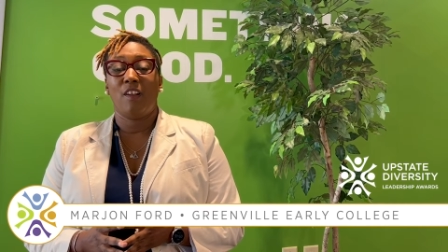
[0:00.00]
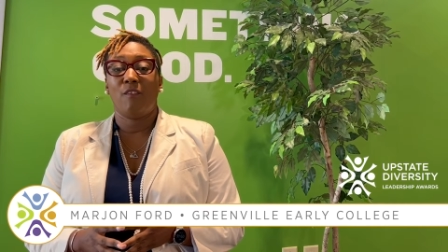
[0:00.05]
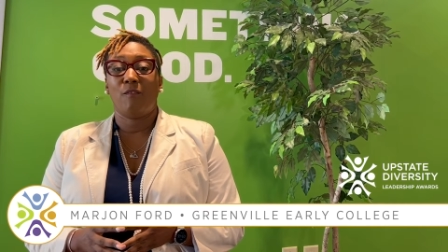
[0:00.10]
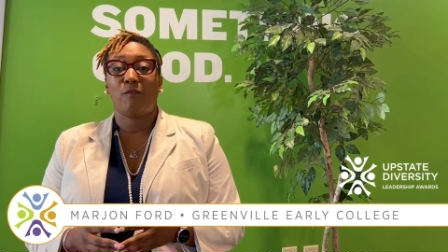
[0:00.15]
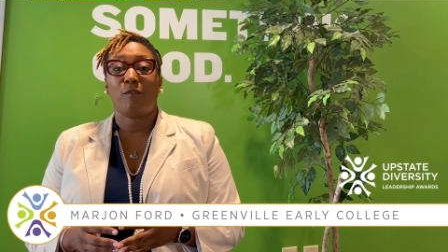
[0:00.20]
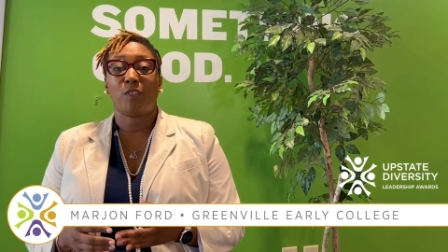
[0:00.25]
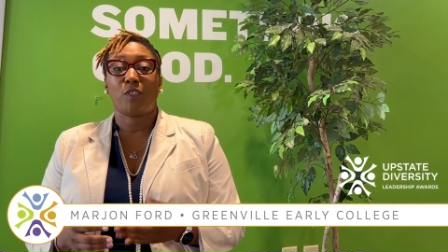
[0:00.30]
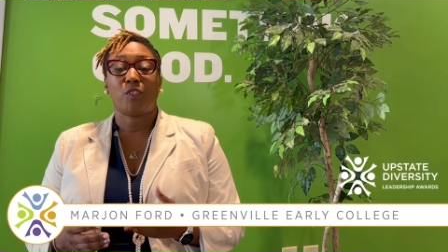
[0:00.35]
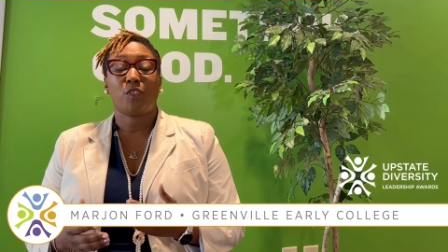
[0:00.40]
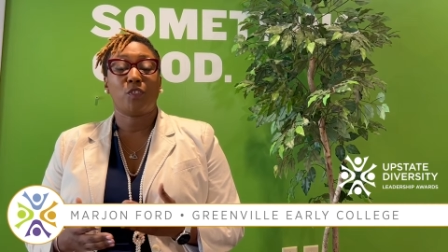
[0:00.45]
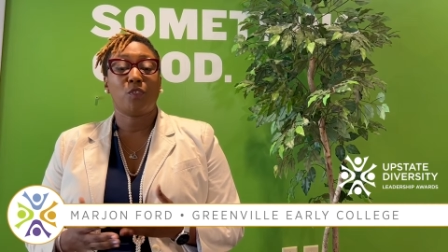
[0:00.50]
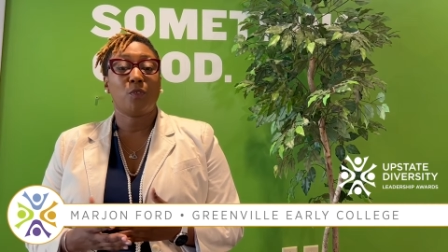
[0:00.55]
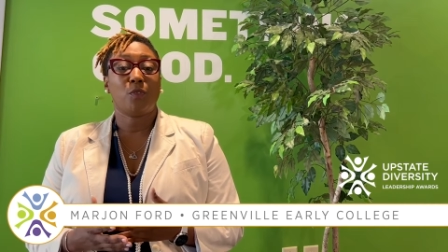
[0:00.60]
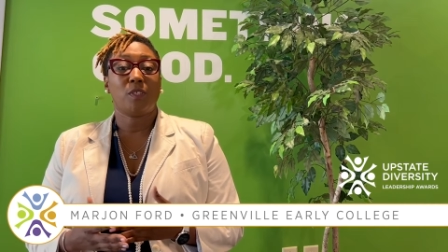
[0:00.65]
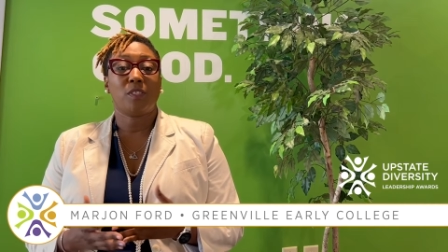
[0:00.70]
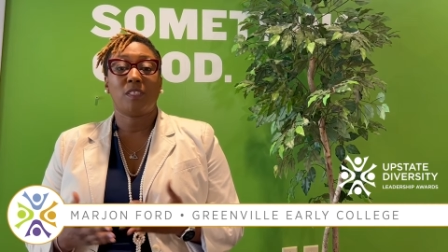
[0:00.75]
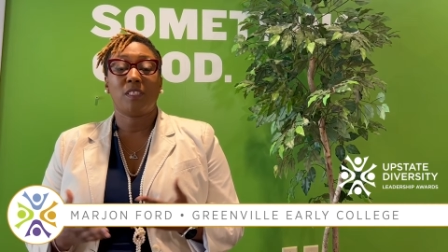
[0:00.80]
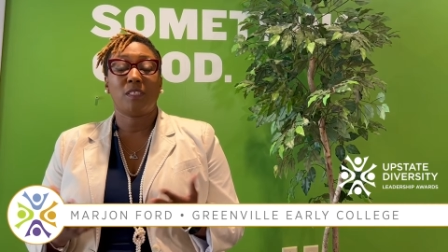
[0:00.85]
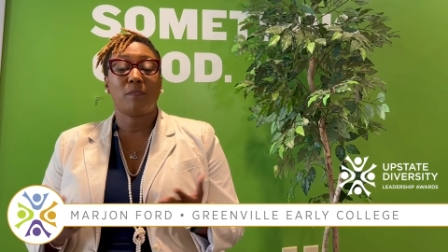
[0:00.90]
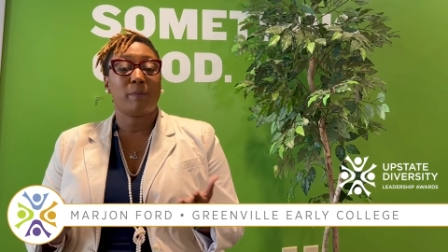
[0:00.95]
For
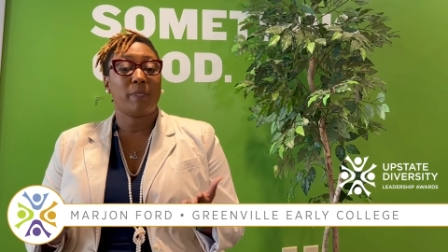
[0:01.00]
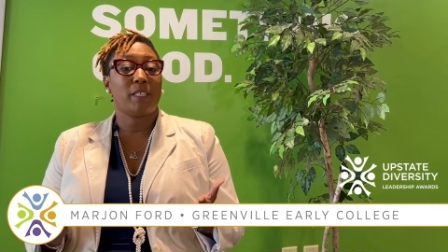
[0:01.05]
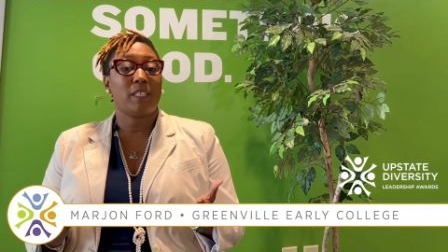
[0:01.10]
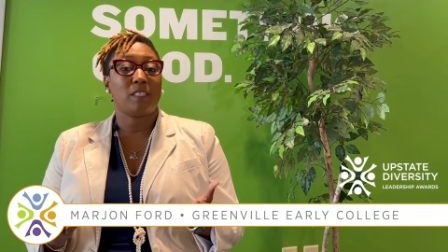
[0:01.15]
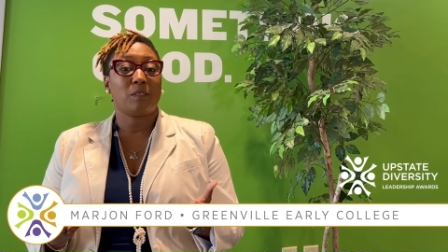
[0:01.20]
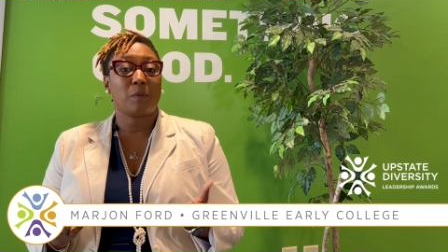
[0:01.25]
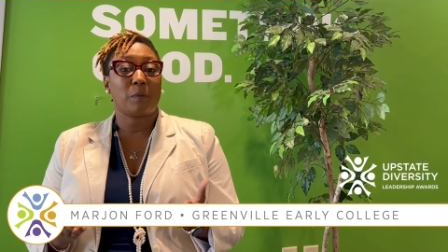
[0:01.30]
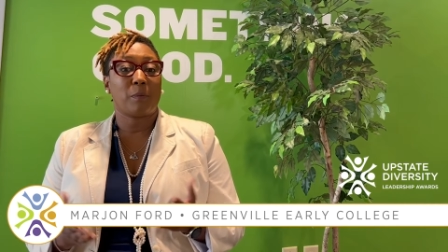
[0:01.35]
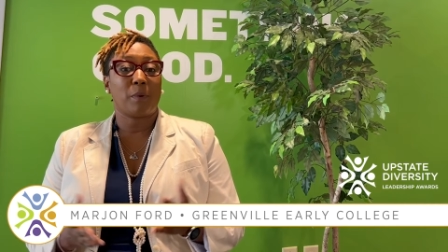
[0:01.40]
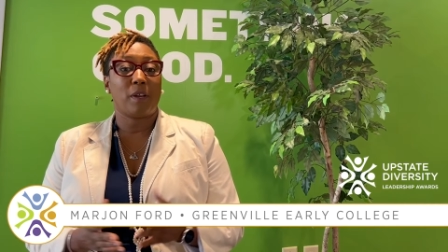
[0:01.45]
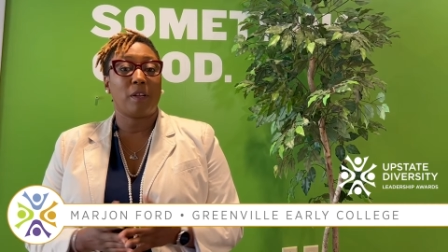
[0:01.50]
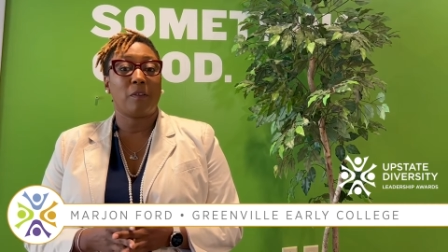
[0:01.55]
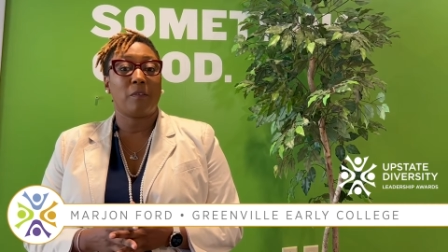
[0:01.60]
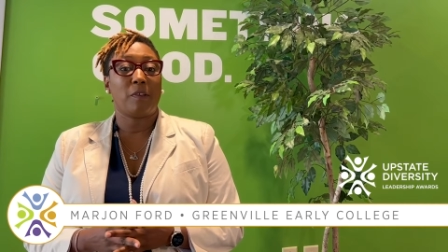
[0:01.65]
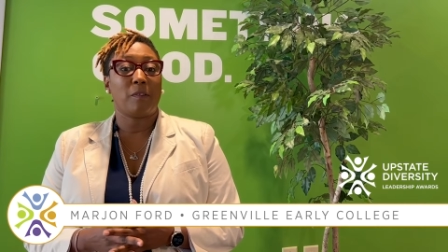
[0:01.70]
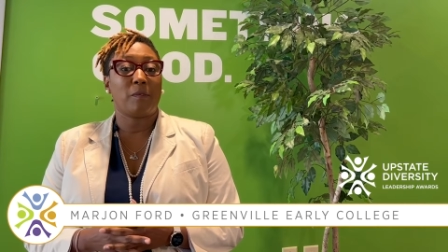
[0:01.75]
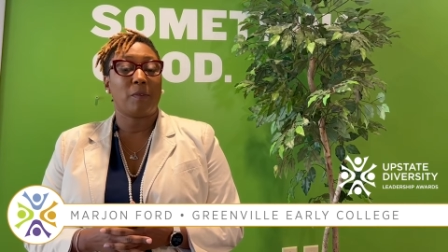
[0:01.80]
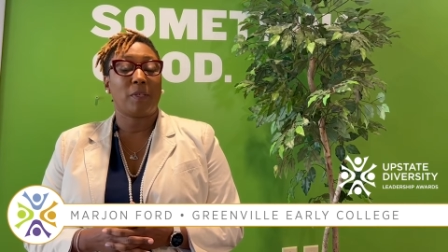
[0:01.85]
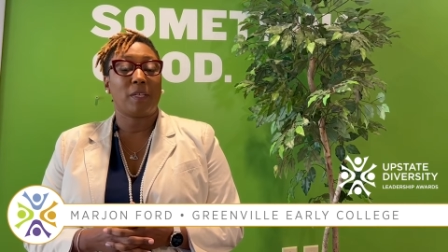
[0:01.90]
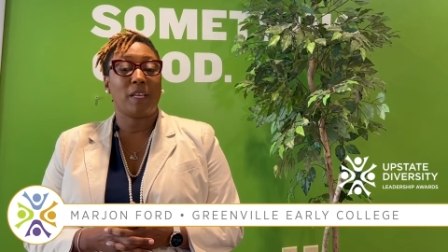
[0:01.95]
sure, just because we're part of
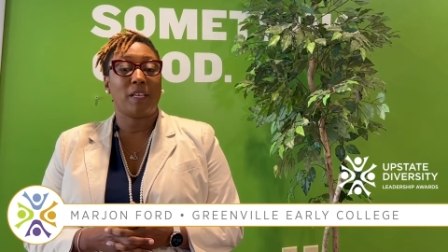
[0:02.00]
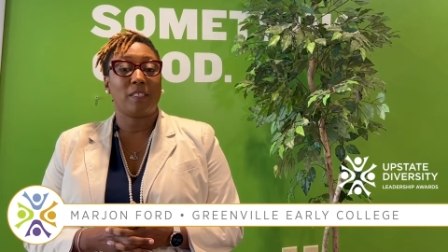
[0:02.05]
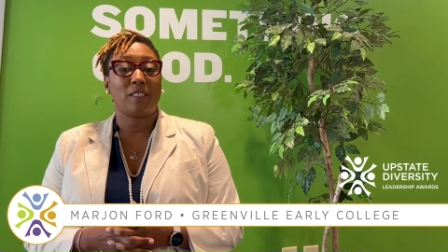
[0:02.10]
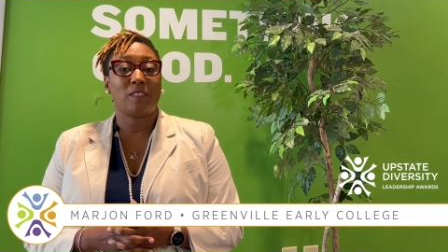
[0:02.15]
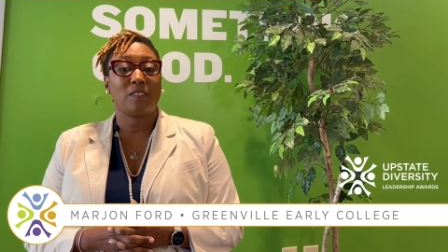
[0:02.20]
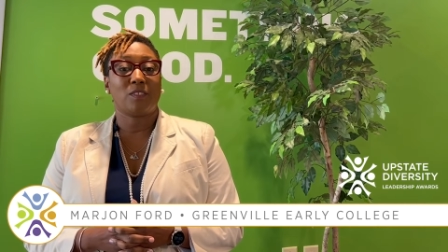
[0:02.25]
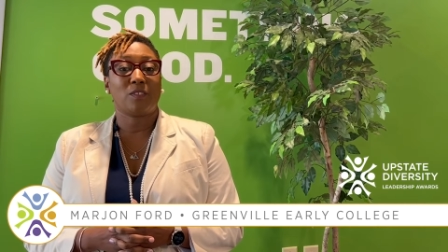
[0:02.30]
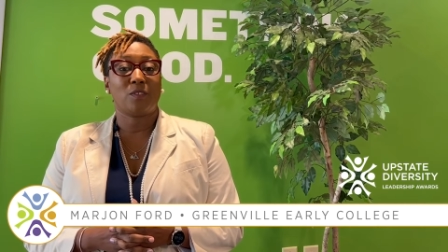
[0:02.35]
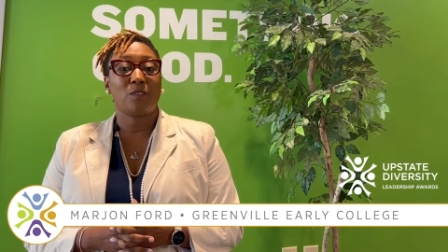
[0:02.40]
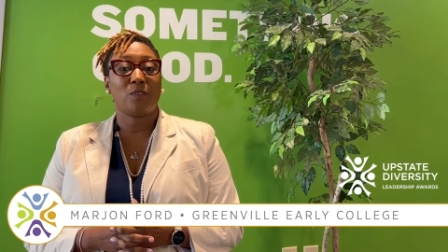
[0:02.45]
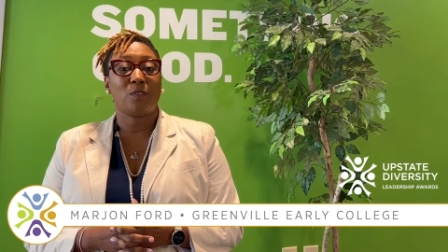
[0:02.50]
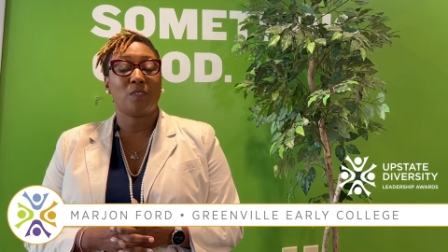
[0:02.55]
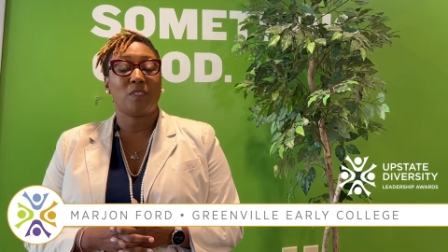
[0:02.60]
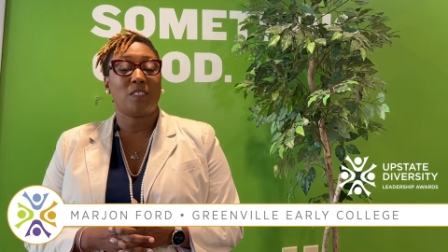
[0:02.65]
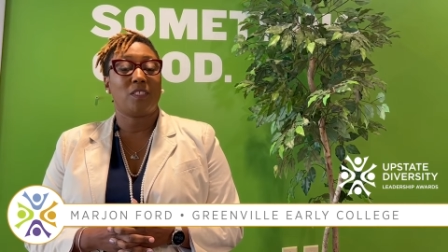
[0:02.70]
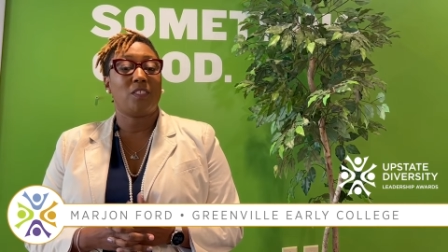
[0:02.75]
Greenville County Schools,